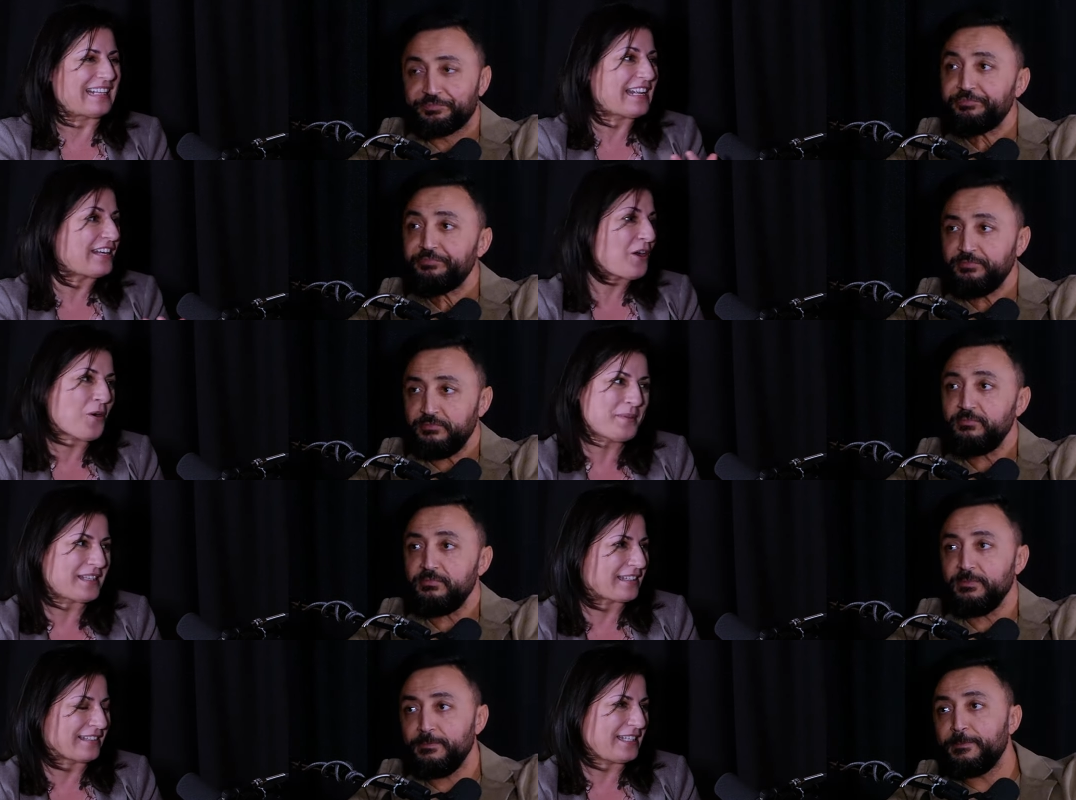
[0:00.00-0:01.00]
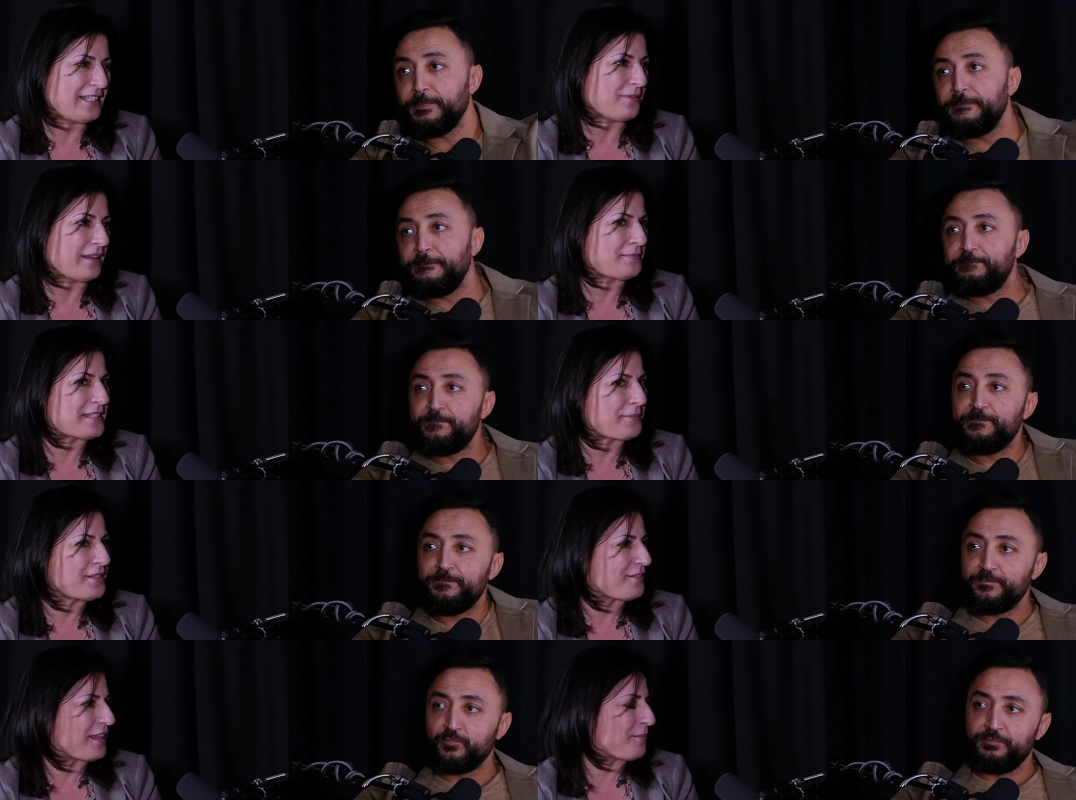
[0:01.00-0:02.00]
Speaker 1: then a home in the Glebe. And some
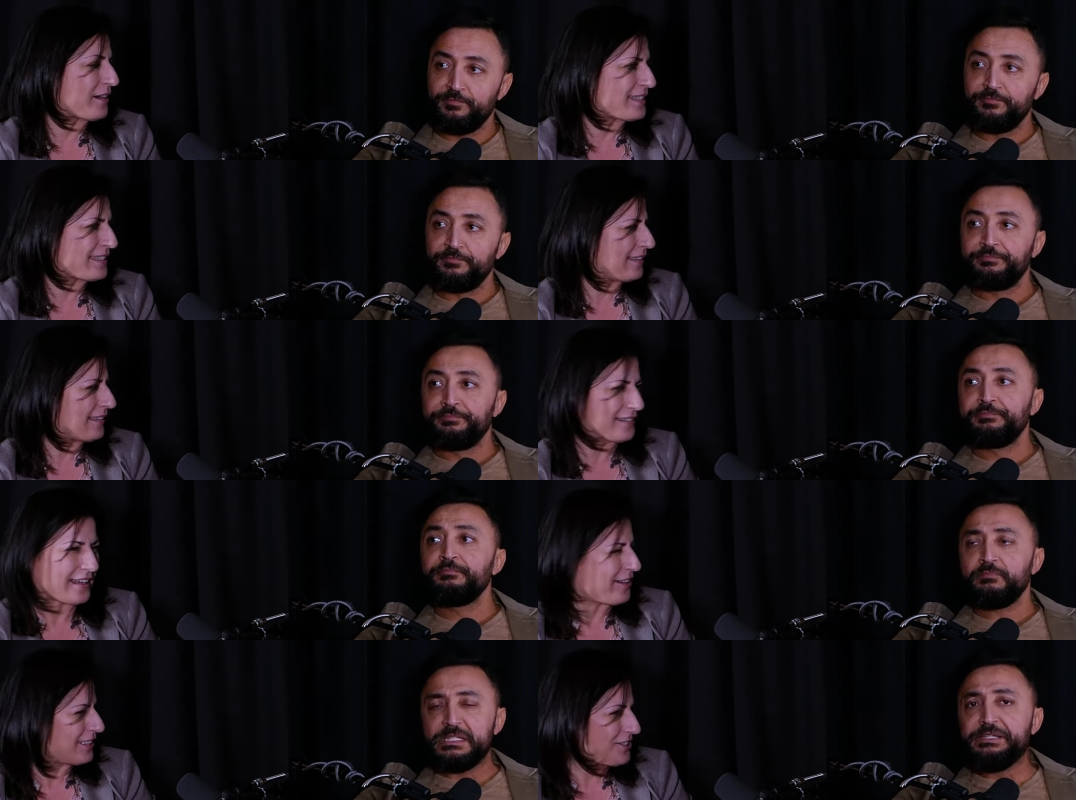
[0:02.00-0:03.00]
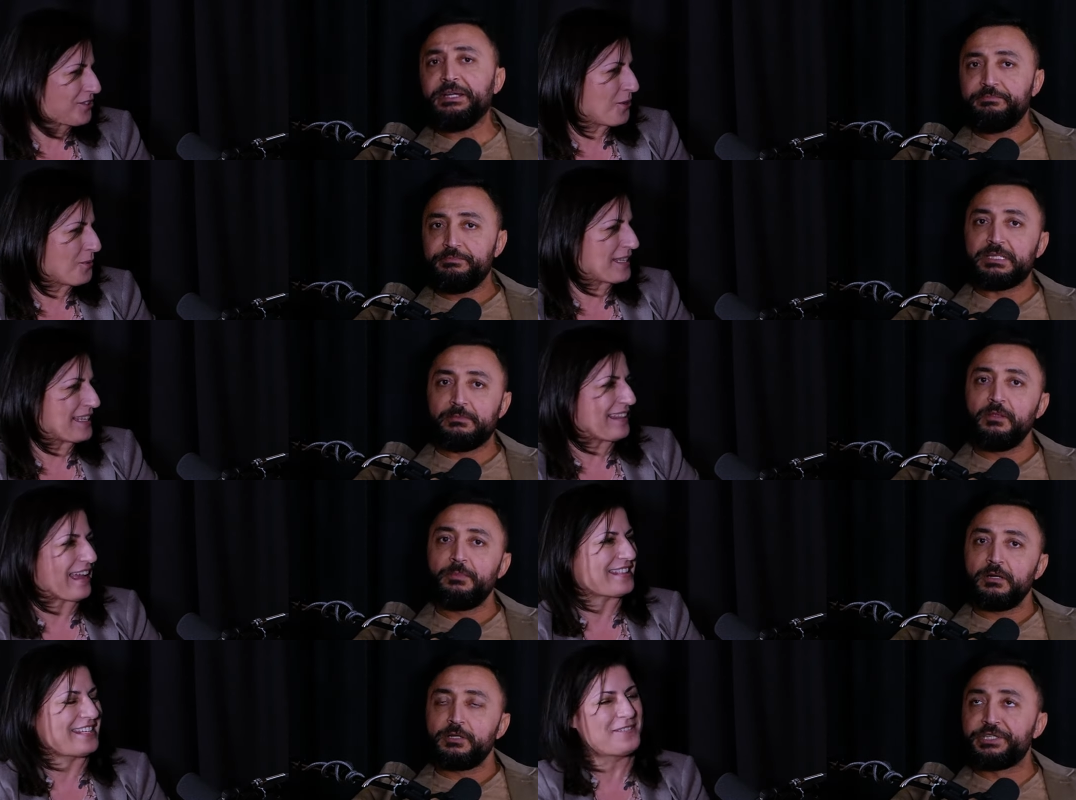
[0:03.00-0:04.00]
of them are still heritage yeah, homes. Some of them
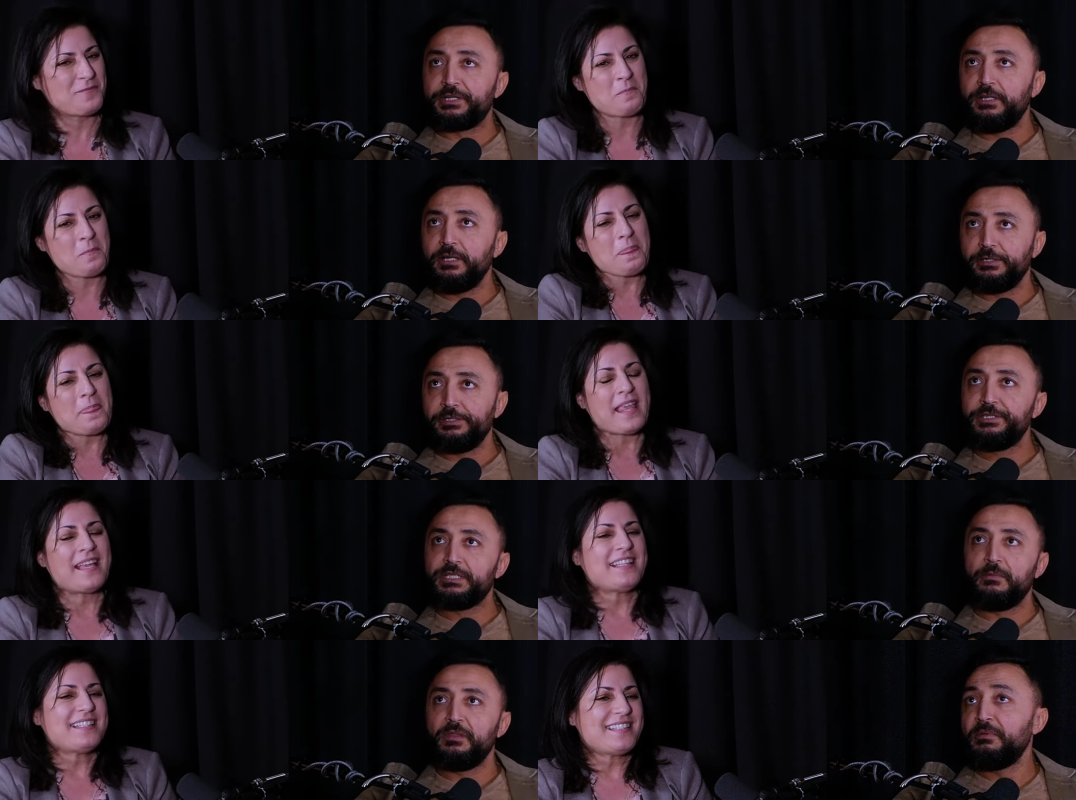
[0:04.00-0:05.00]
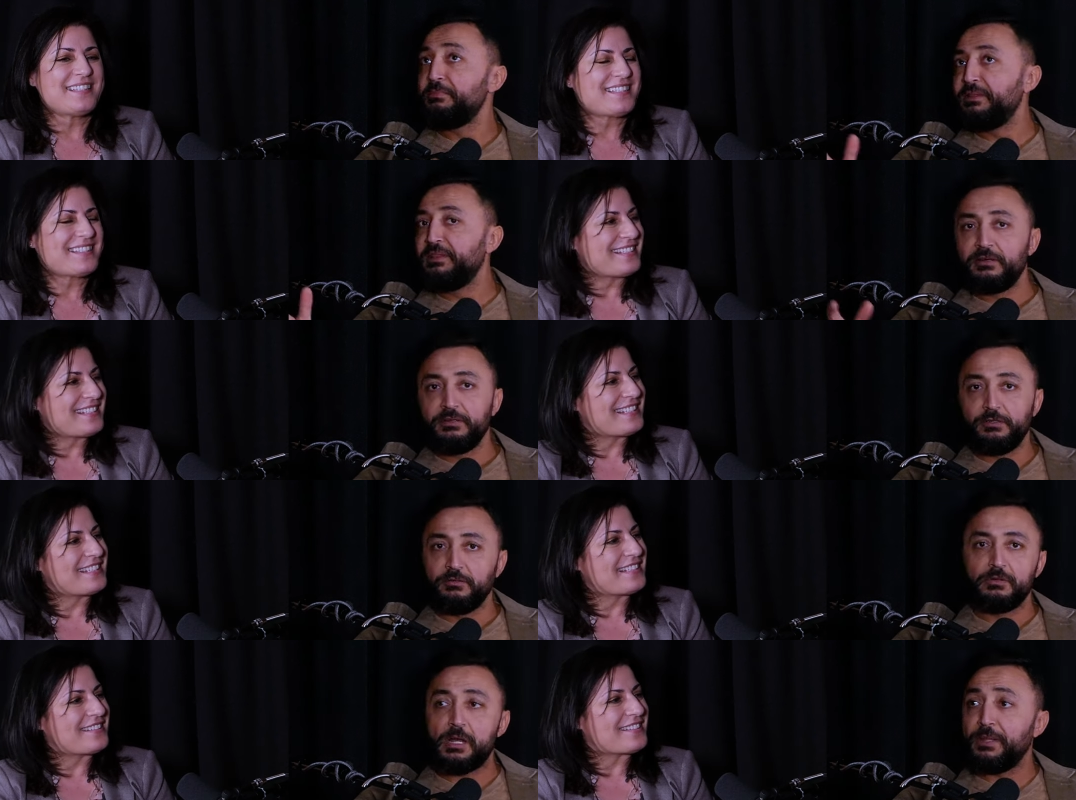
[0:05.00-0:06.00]
I are think. considered
Speaker 2: heritage. Some of them have been there, you
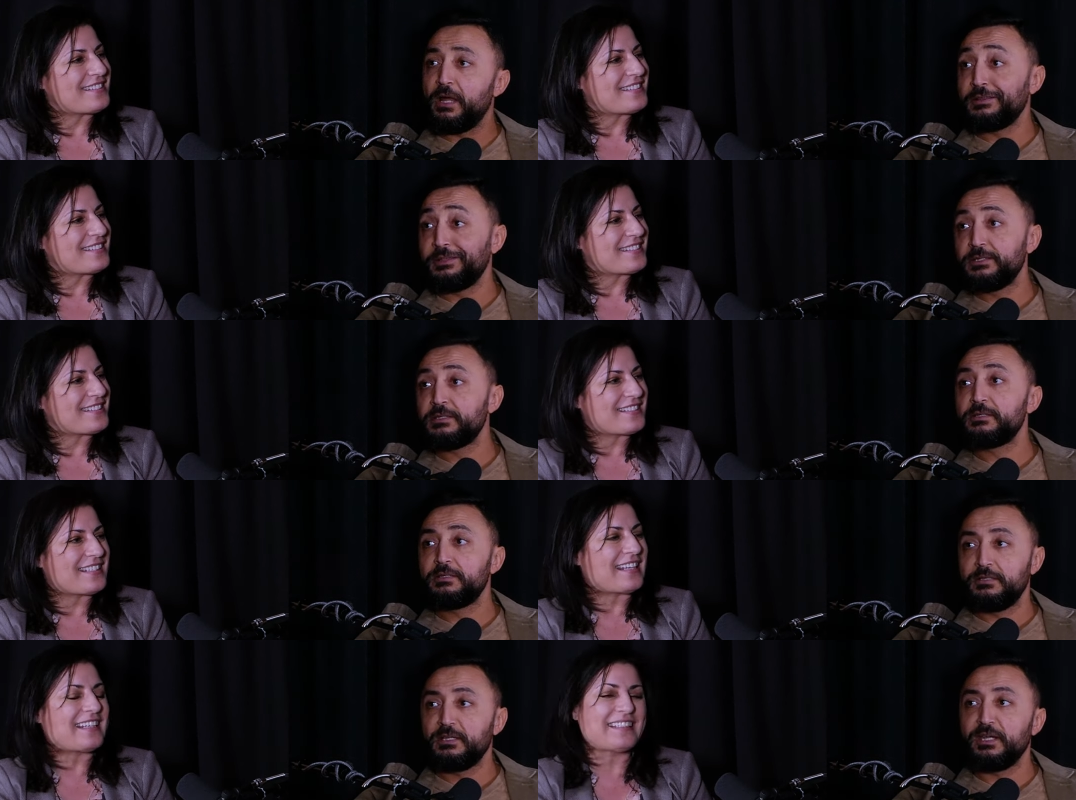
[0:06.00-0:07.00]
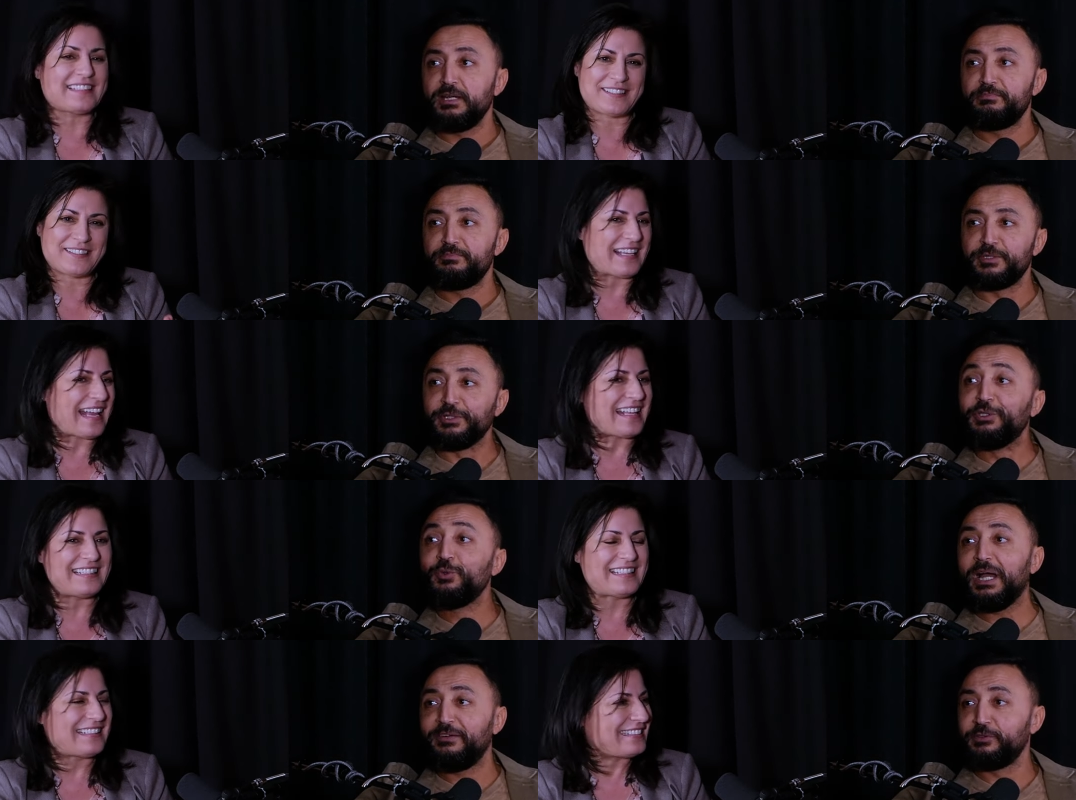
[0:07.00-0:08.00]
know, a couple hundred years. uh, so you uh,
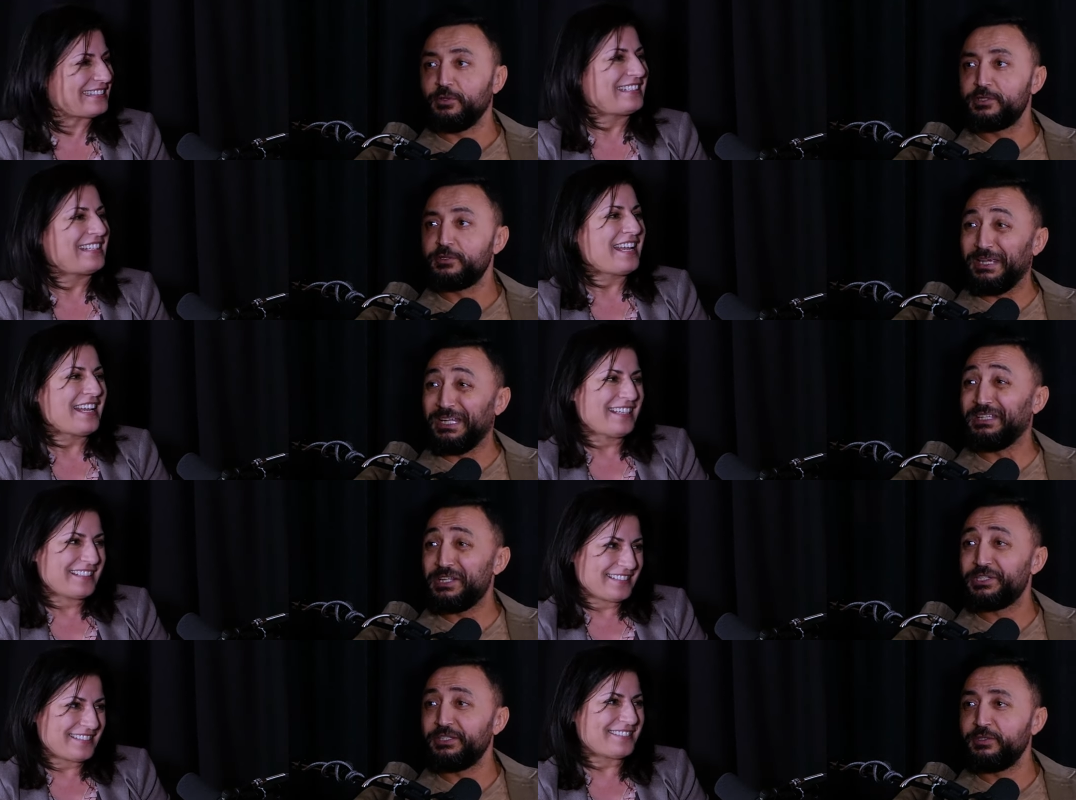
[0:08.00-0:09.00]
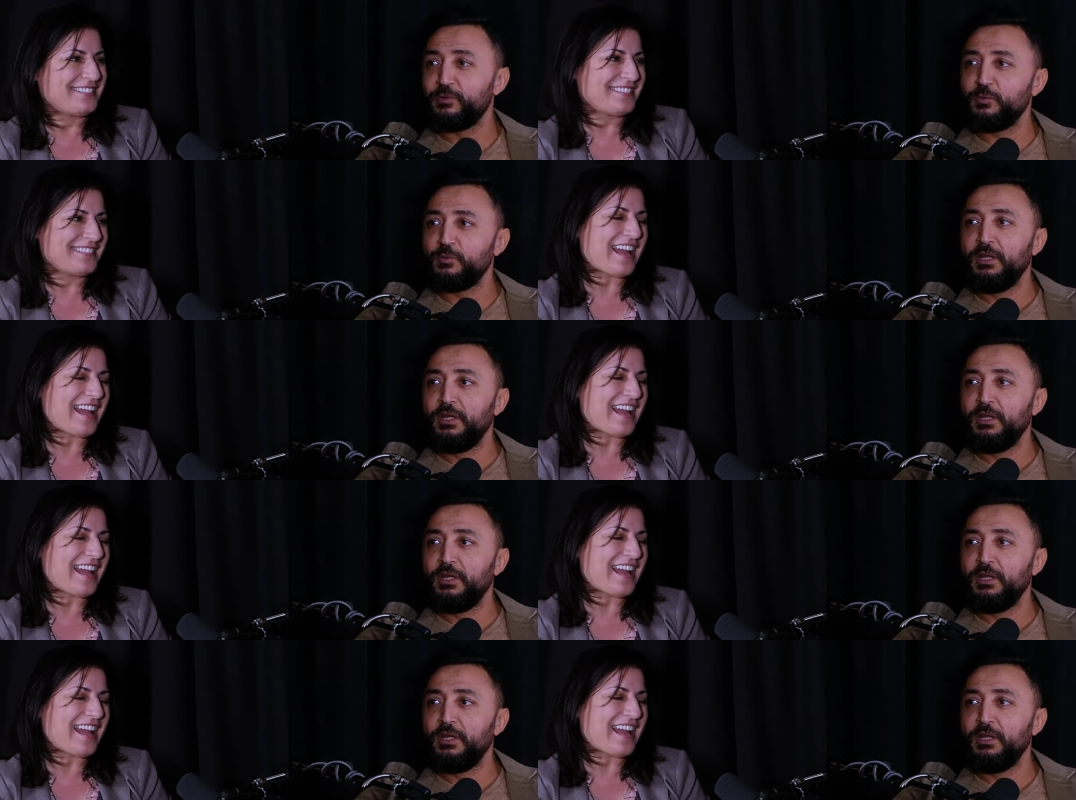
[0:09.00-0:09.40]
do have to also pay attention to